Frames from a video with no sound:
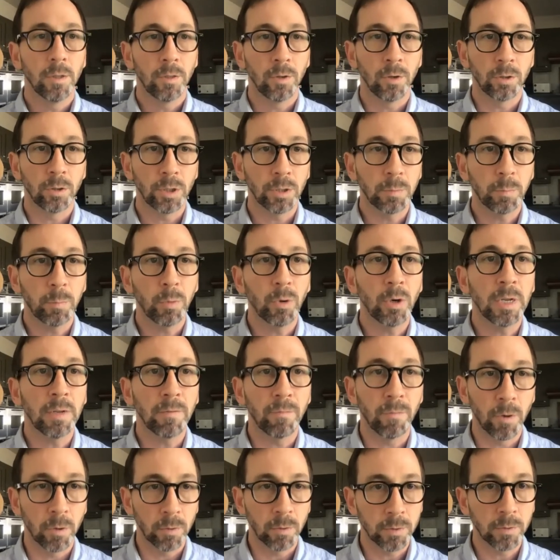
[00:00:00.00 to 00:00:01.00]
They're just pretty
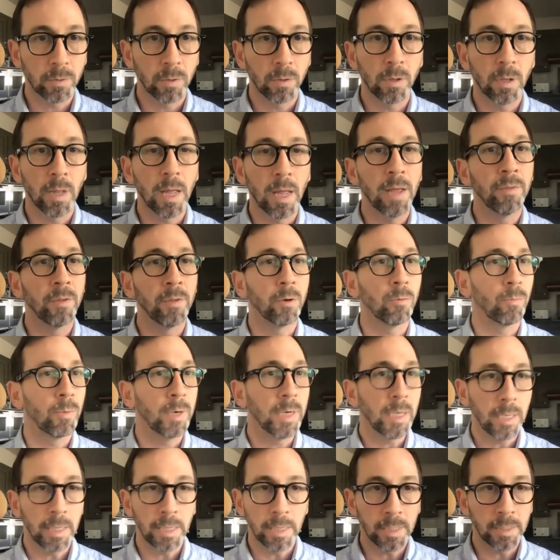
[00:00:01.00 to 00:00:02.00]
versatile and they're
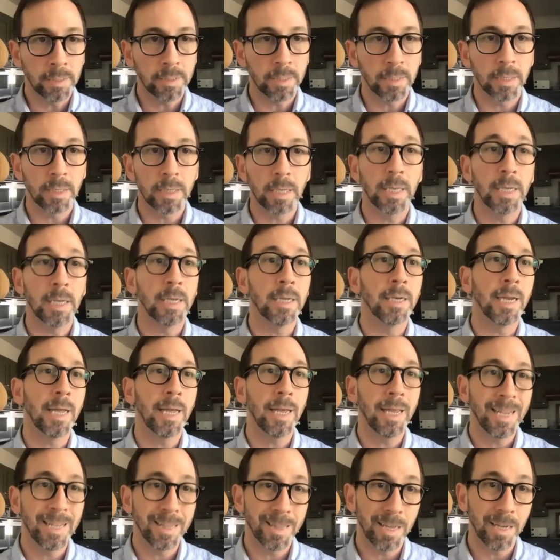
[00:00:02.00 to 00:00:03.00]
really easy to clean
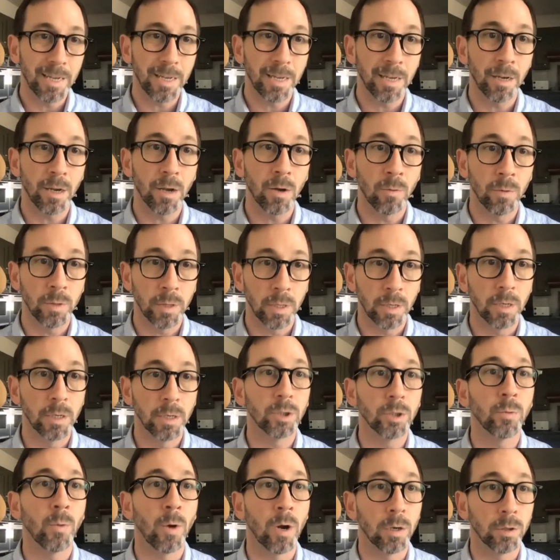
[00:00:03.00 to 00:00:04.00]
and they can go in the
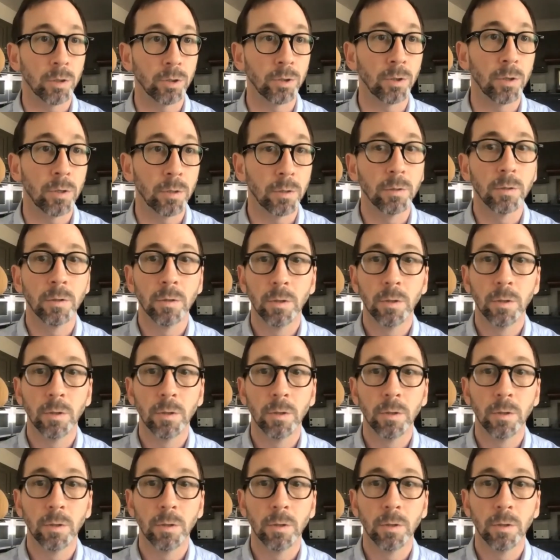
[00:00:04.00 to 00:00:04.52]
dishwasher.